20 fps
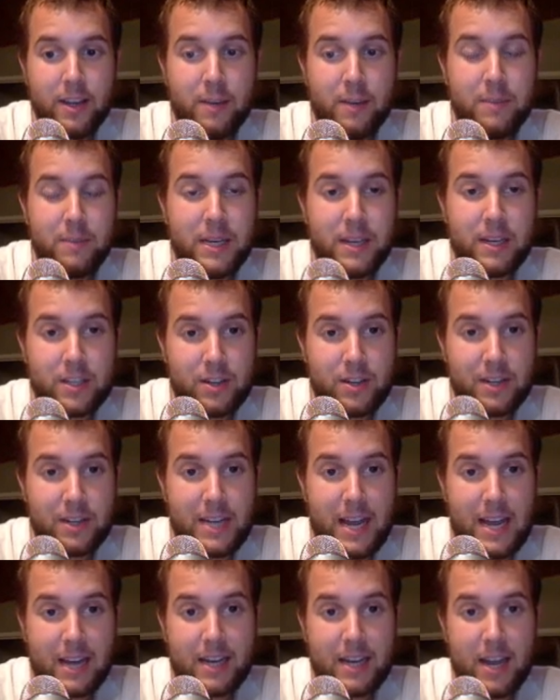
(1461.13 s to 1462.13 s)
because our
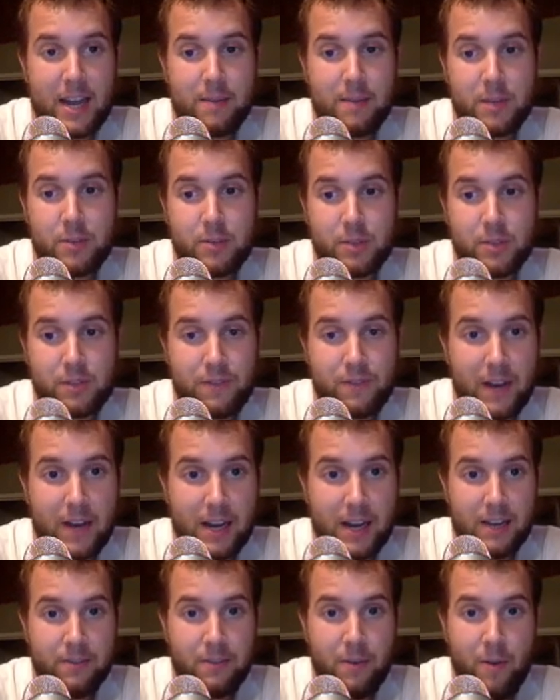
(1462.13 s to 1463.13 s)
attack damage was
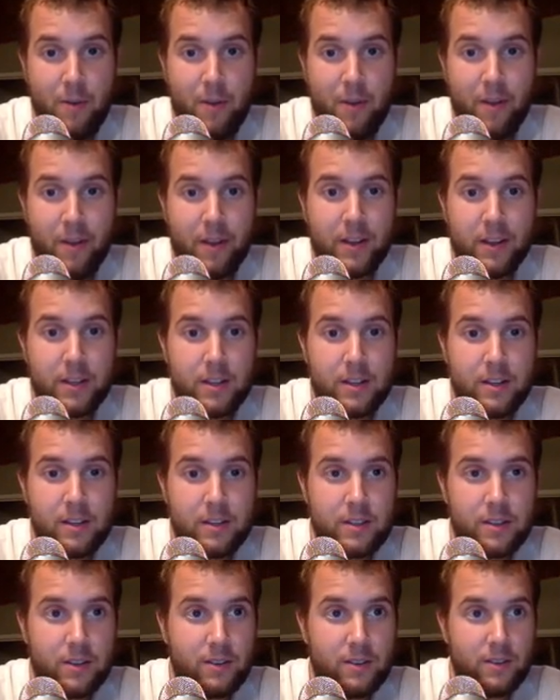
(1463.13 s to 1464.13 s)
5.
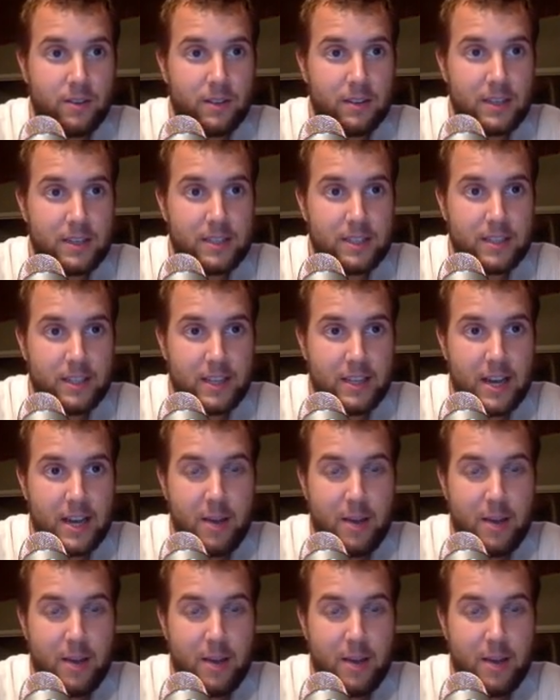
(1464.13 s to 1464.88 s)
So let's see that.